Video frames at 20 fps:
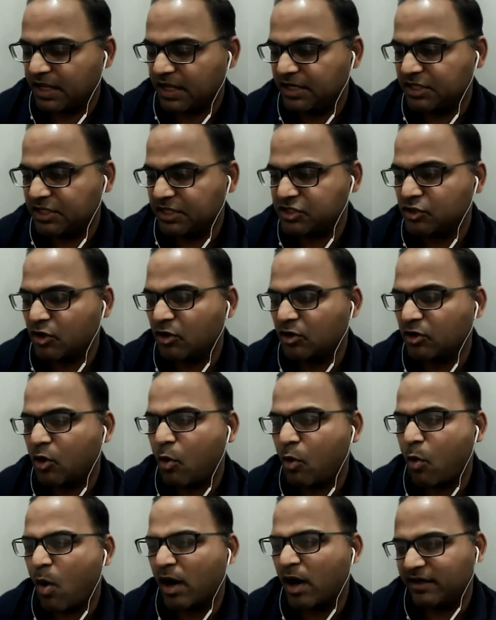It is
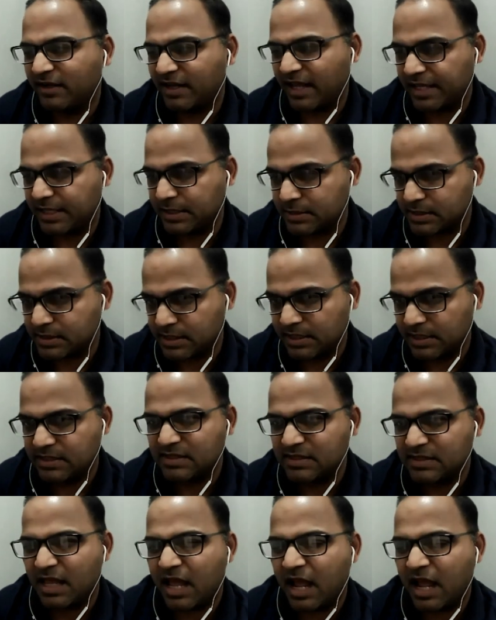not quantized.
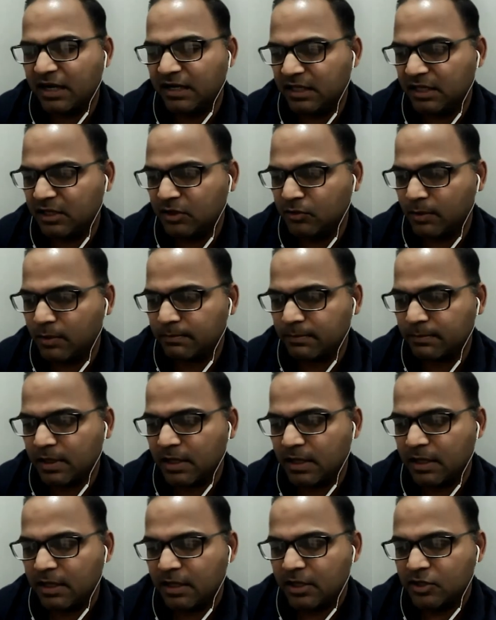It is a continuum.
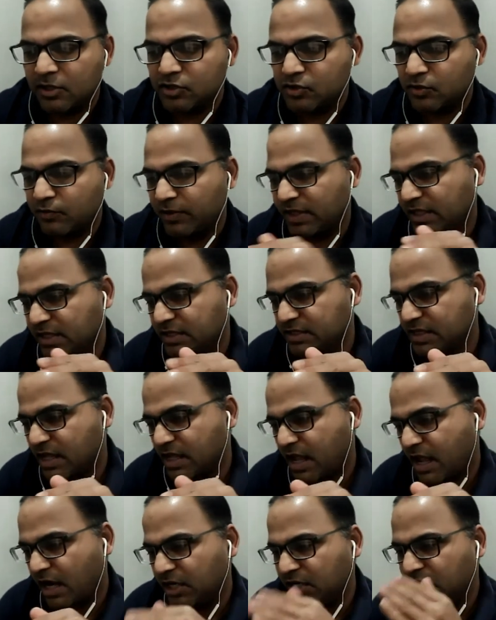So when there is
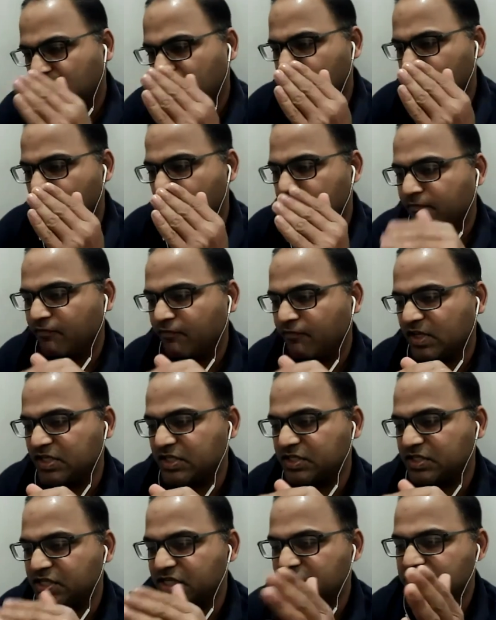a continuum,
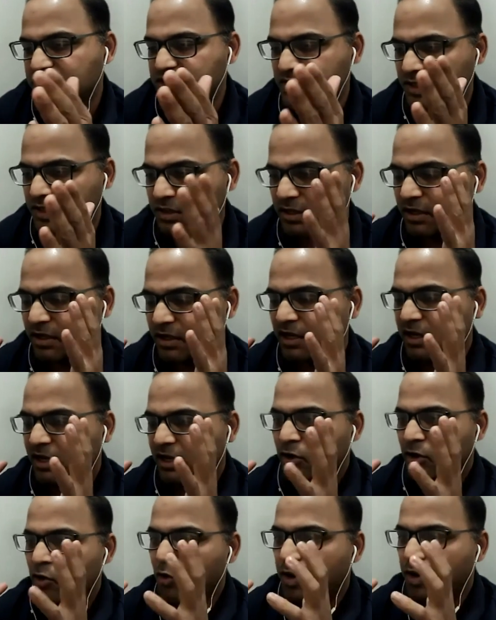we just
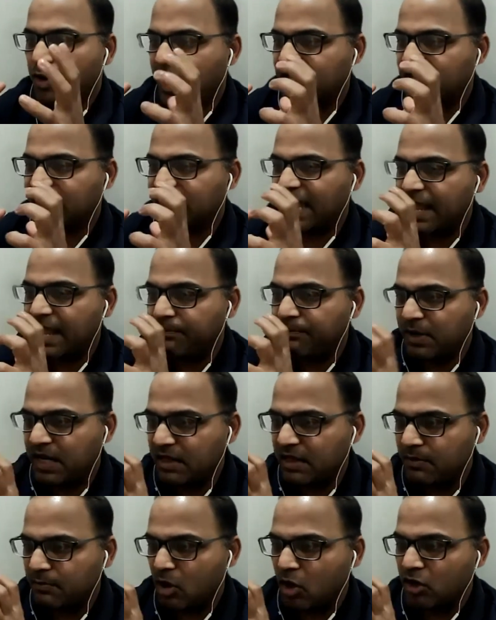look at the
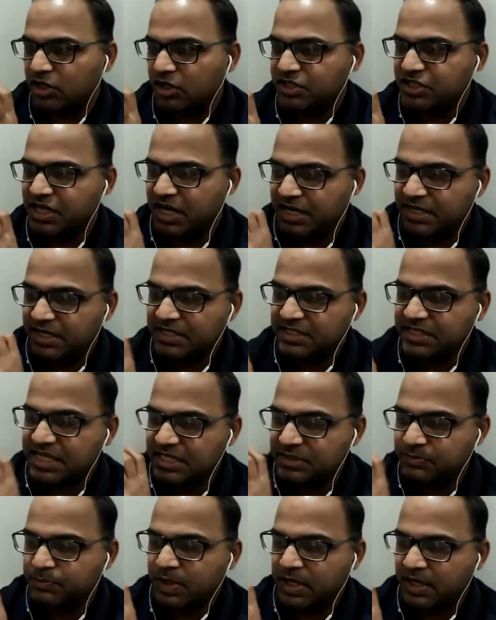epidemiology and
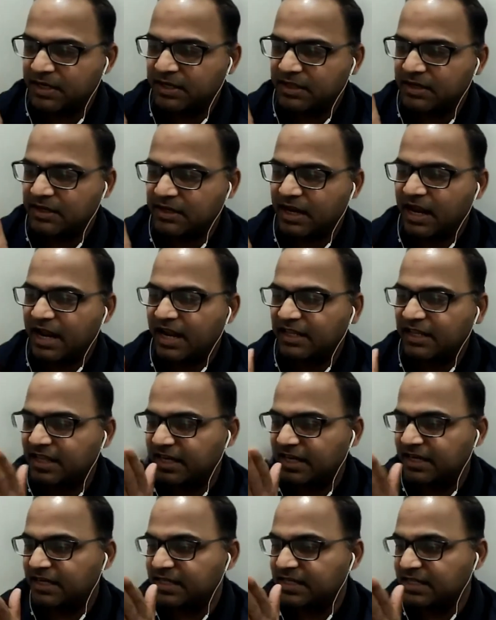disease burden
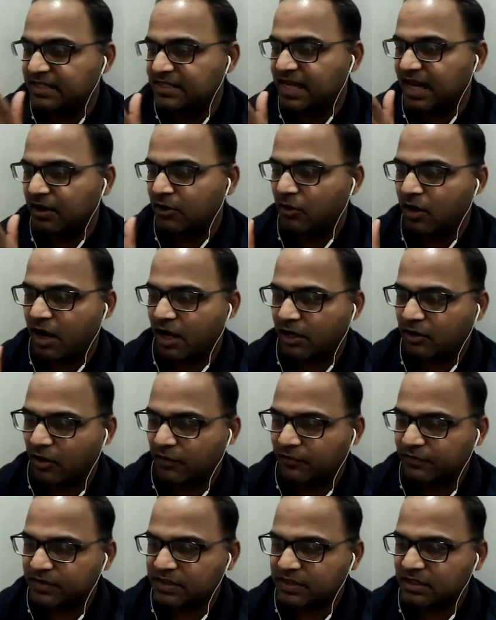and then decide on
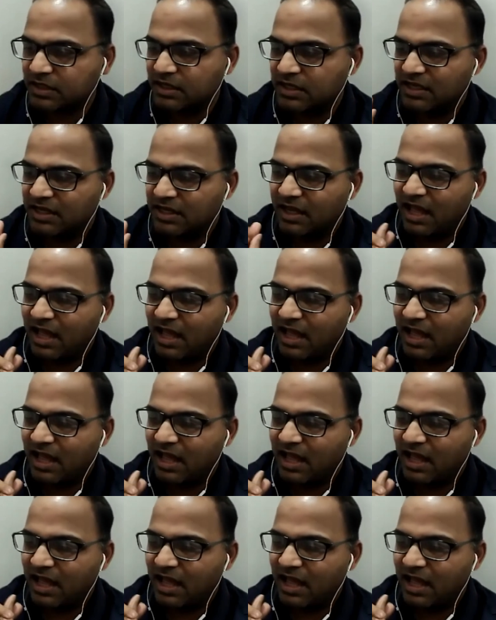cutoffs.